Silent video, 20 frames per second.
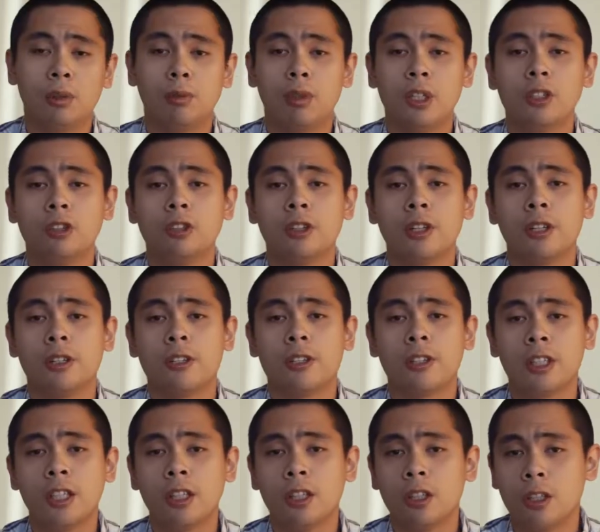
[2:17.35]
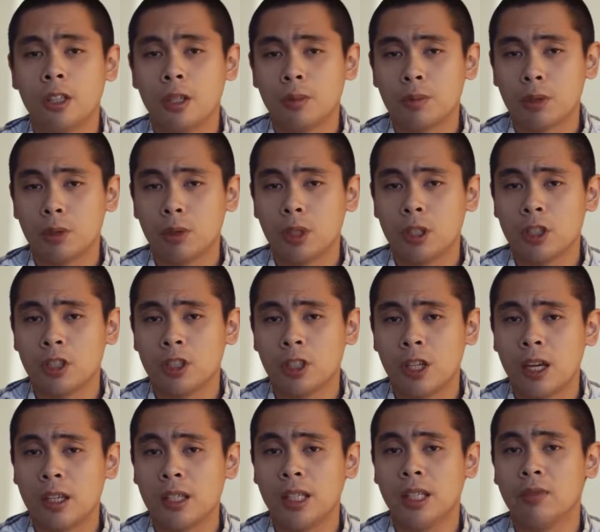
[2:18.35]
in which you can see the dip switch
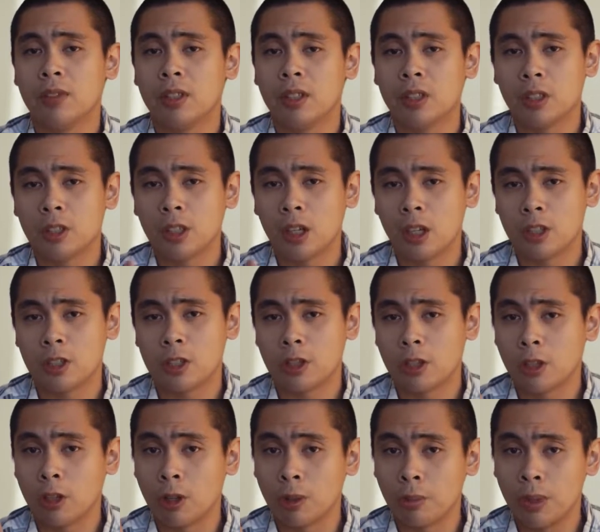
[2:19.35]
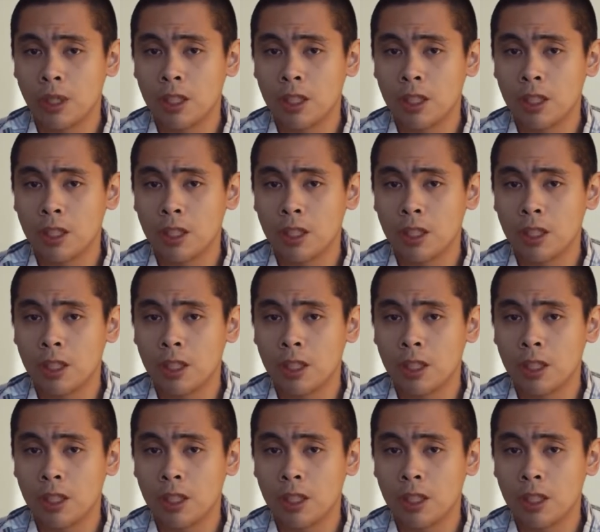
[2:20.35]
and even touch the